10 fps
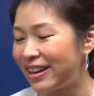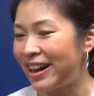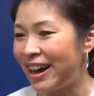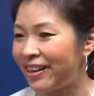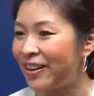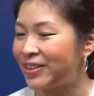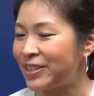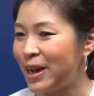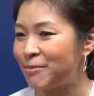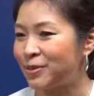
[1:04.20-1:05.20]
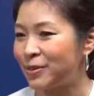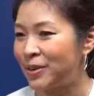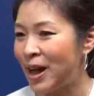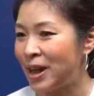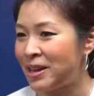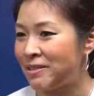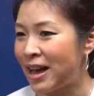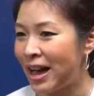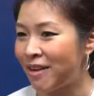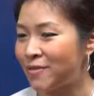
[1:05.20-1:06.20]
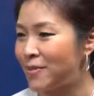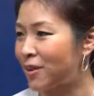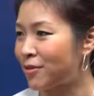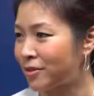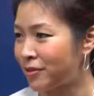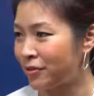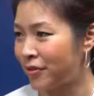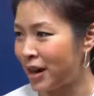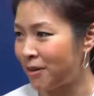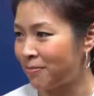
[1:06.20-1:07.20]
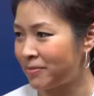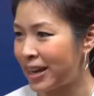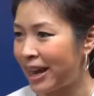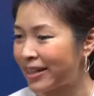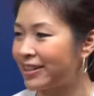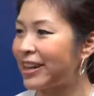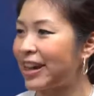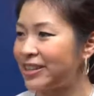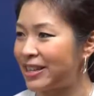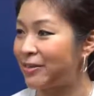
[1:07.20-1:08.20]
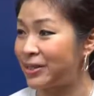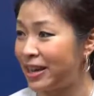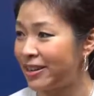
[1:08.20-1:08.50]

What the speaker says: A long time. So I have a background from tech and consulting.